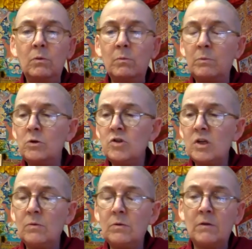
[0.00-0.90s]

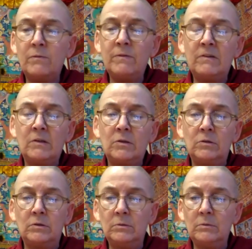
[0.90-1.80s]
merging with our
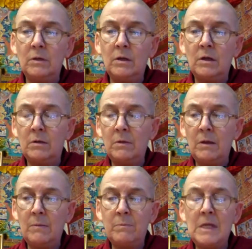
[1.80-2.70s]
physical
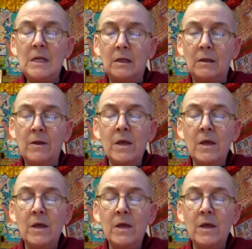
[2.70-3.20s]
being.